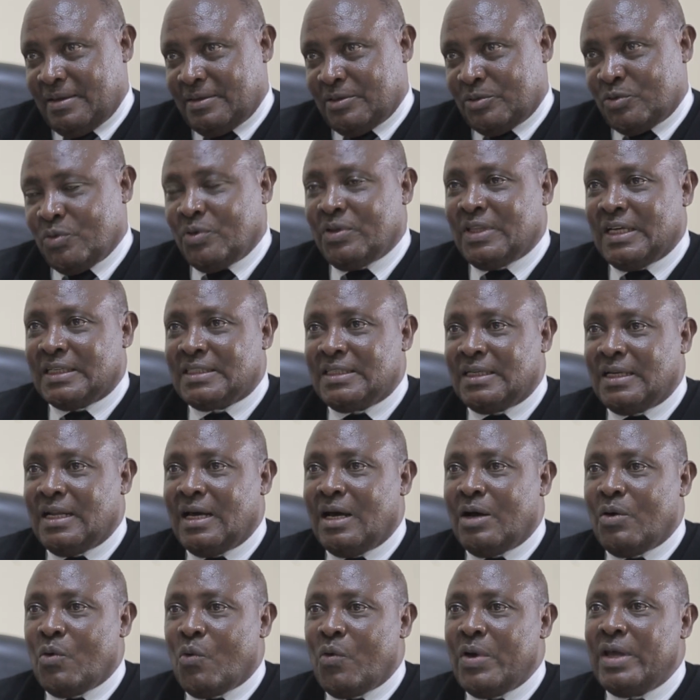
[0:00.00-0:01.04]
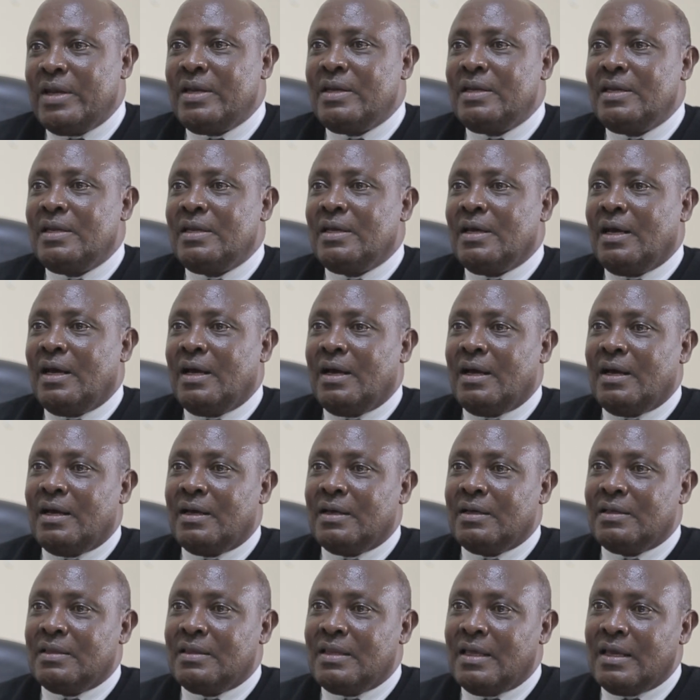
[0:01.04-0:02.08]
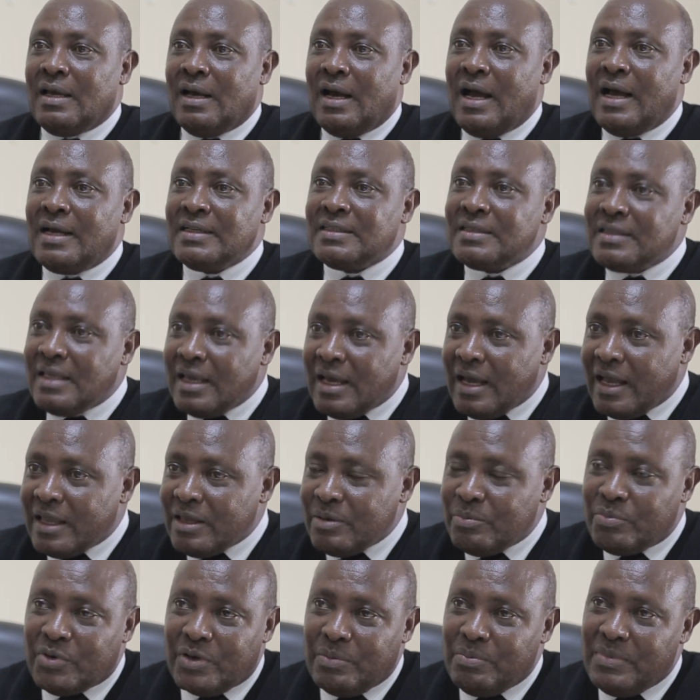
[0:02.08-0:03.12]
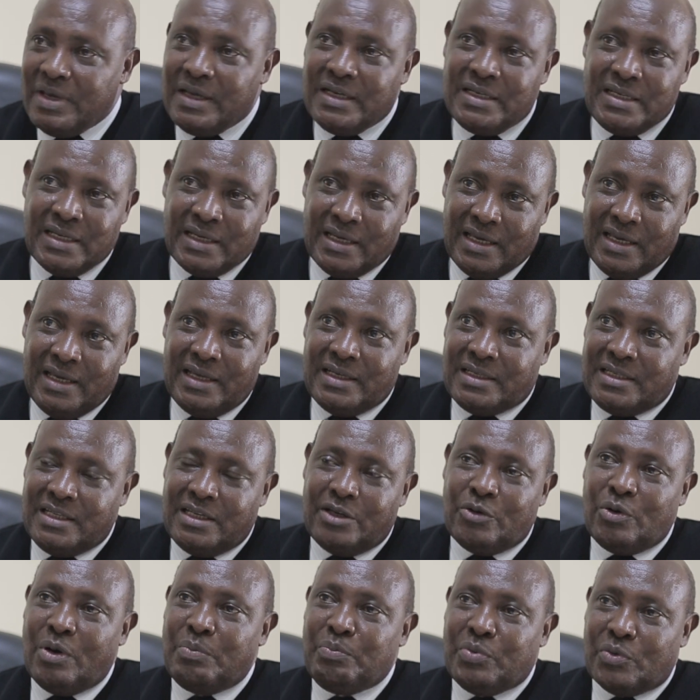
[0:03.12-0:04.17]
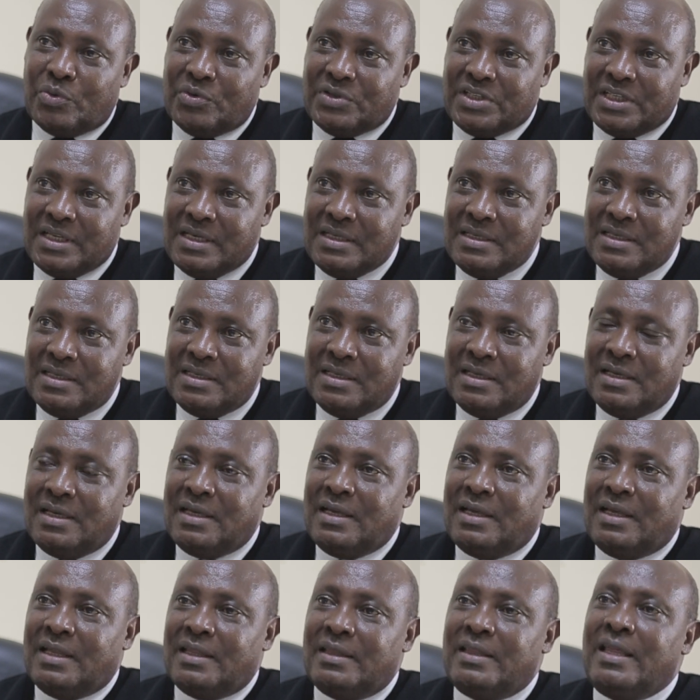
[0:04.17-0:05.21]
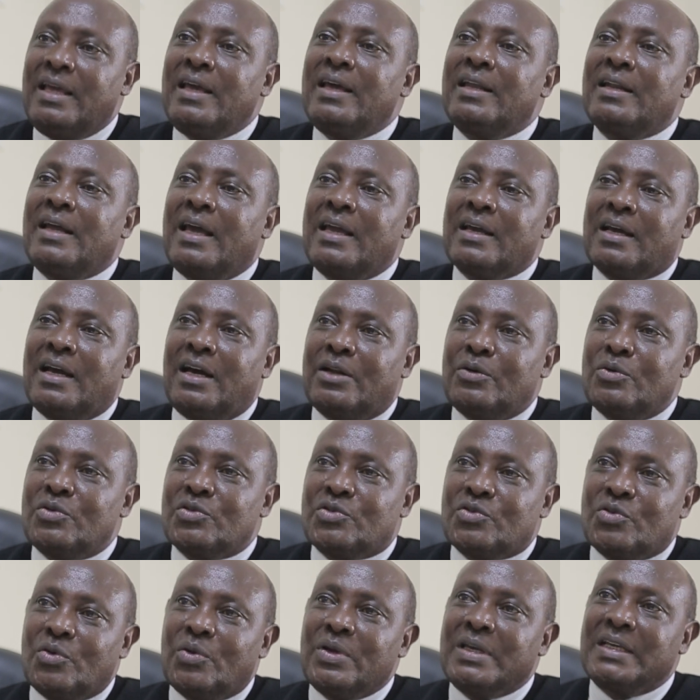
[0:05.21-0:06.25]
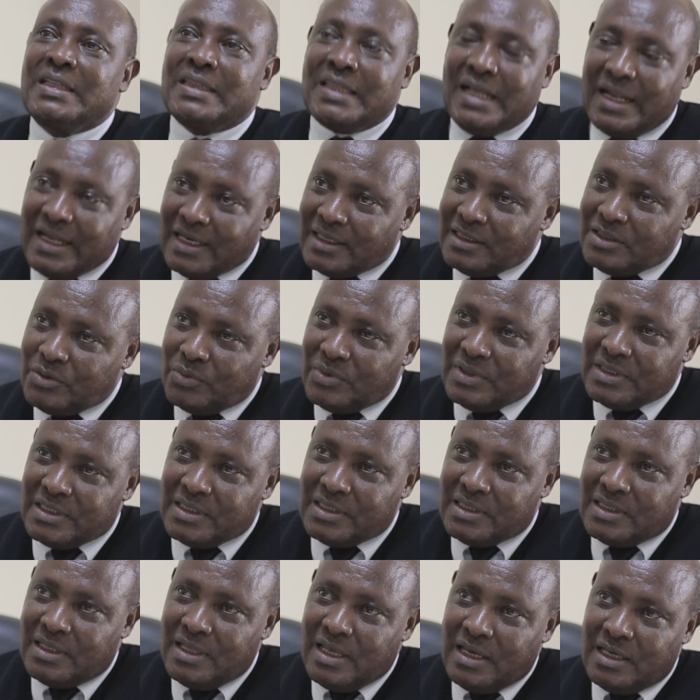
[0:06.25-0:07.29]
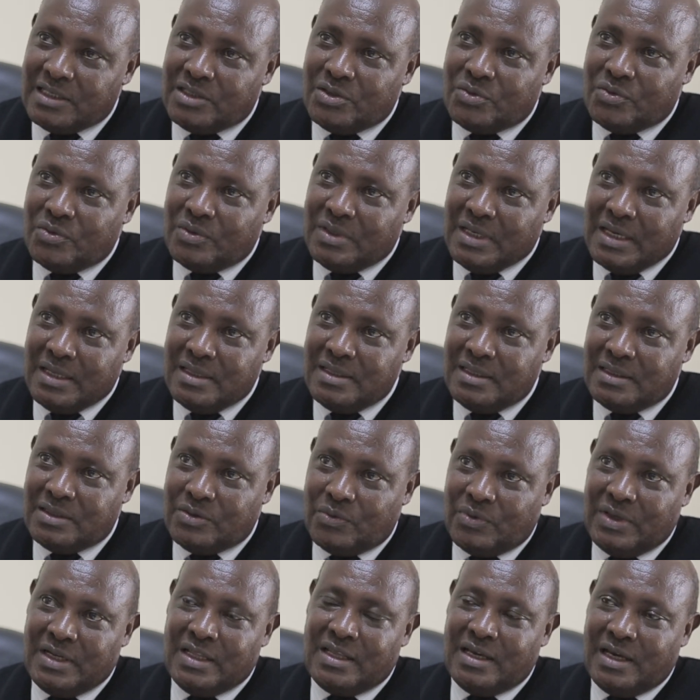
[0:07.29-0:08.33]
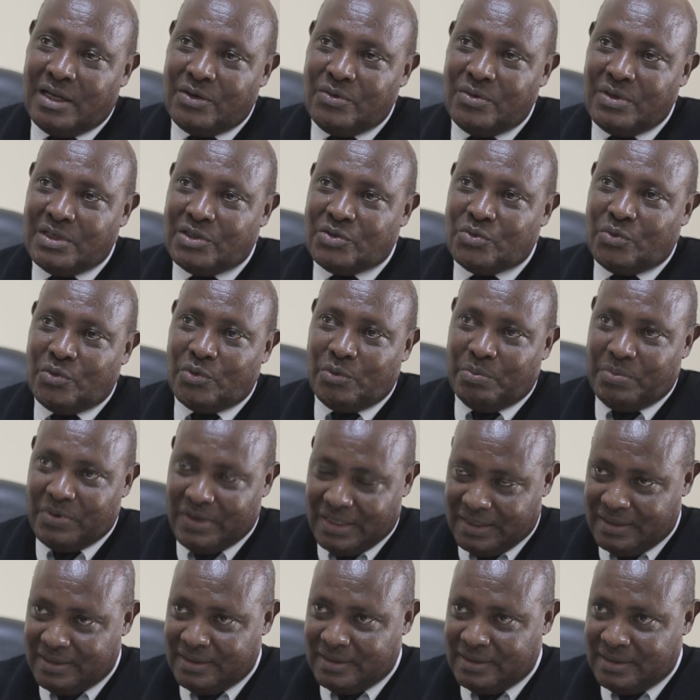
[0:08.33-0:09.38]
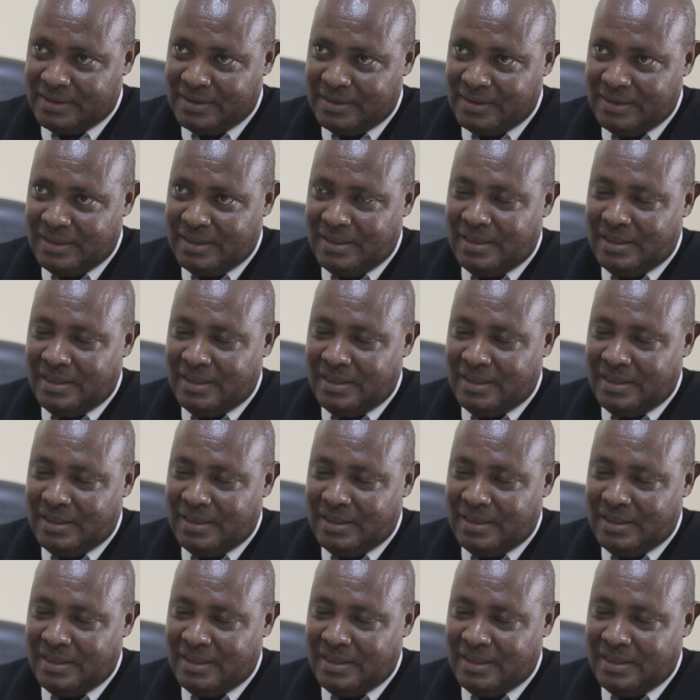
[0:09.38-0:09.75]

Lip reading: So that now when, as they are implementing ATL approaches, then I can also interact with their students when they are doing school practice.